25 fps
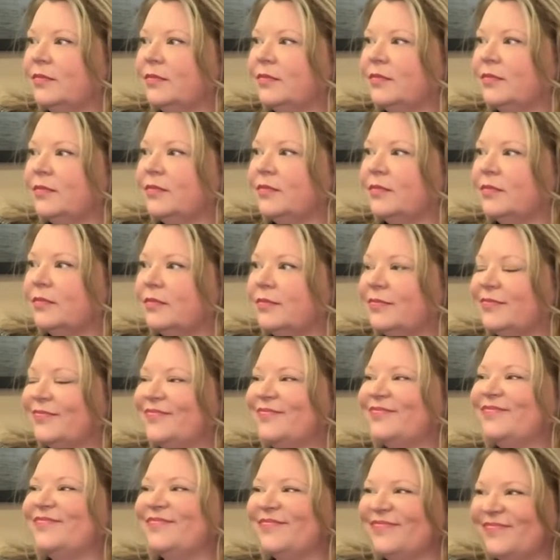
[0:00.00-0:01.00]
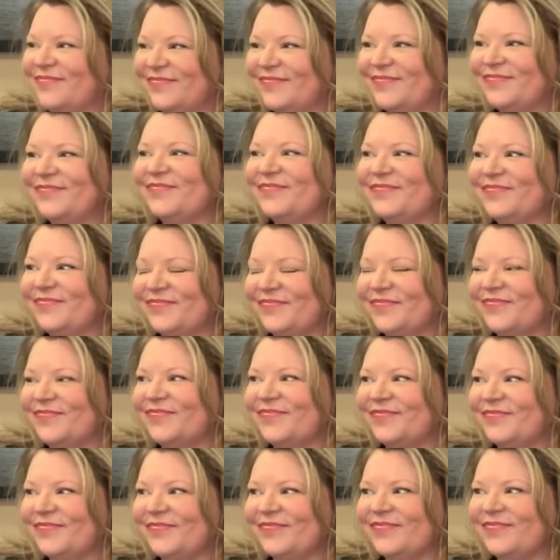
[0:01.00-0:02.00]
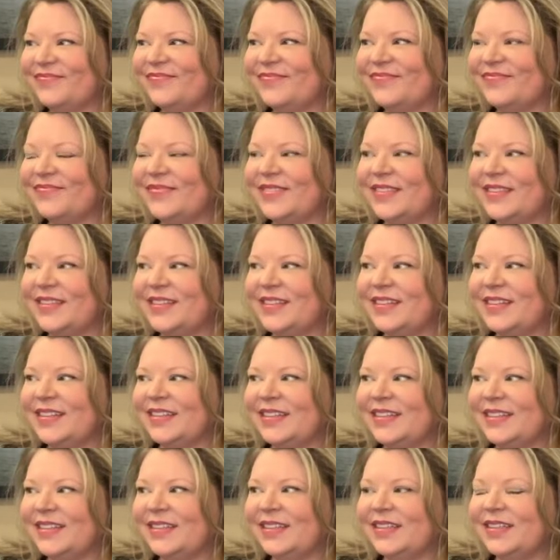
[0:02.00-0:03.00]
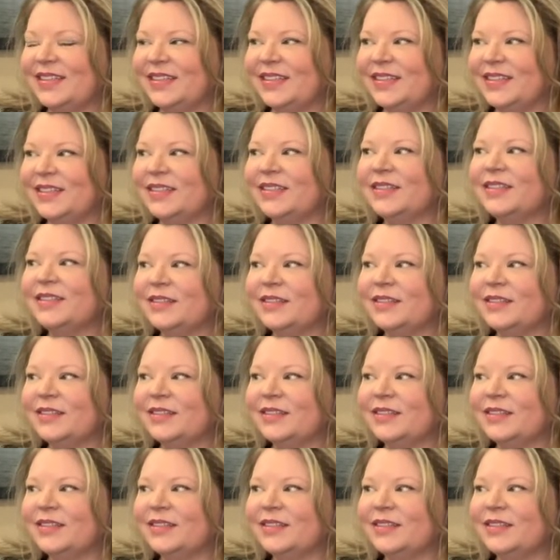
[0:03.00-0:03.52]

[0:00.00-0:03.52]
[no speech]